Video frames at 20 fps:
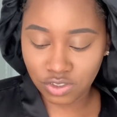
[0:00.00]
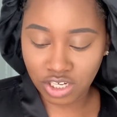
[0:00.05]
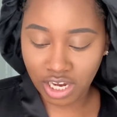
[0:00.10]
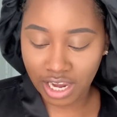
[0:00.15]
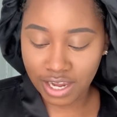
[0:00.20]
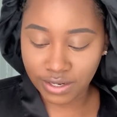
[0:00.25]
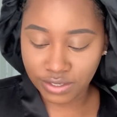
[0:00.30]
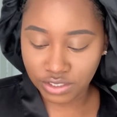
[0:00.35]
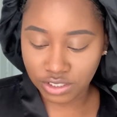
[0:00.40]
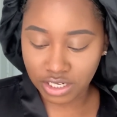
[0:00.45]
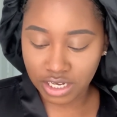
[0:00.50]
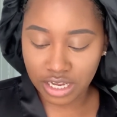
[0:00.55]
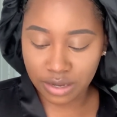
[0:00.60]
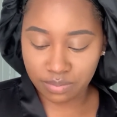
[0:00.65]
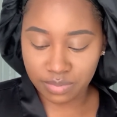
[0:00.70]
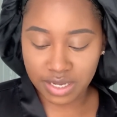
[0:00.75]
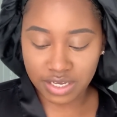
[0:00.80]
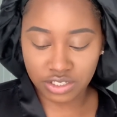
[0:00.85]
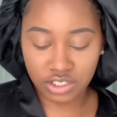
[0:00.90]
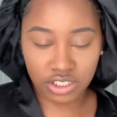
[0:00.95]
change it
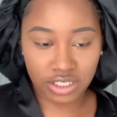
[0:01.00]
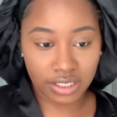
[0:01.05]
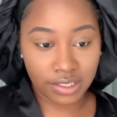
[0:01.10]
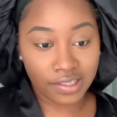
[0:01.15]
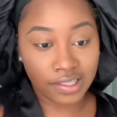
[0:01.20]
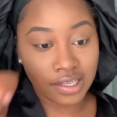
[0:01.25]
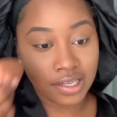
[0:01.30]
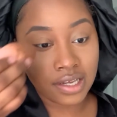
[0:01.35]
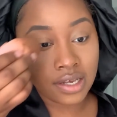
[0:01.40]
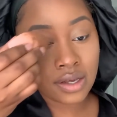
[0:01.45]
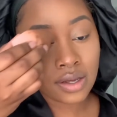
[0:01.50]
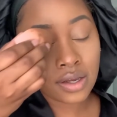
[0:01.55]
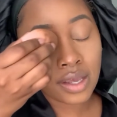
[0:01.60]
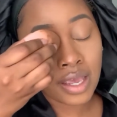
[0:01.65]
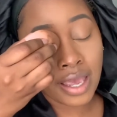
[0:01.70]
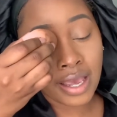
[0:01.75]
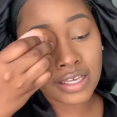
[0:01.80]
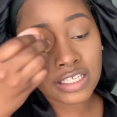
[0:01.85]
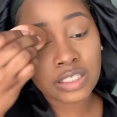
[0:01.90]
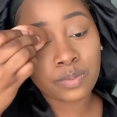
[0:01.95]
immediately,
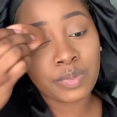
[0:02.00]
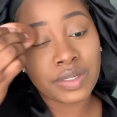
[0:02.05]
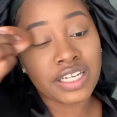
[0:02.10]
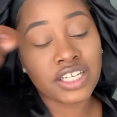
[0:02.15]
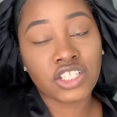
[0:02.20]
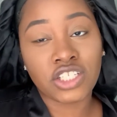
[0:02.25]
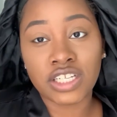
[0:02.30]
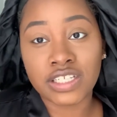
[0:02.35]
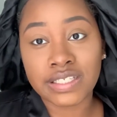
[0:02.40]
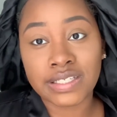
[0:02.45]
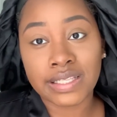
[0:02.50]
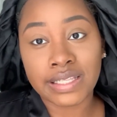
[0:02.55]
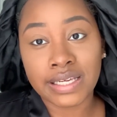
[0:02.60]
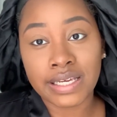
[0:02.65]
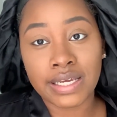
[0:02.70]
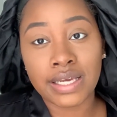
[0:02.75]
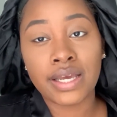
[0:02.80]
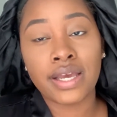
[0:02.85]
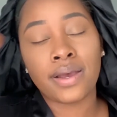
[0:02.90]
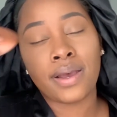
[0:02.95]

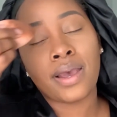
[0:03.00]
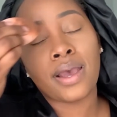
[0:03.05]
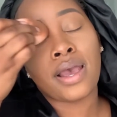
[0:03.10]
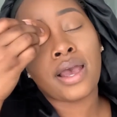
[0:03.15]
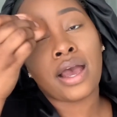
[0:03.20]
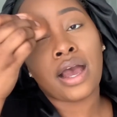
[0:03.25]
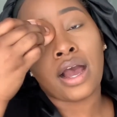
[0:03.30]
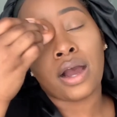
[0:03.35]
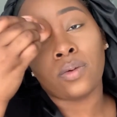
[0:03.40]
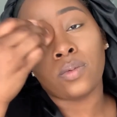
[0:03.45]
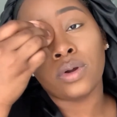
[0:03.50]
expeditiously, I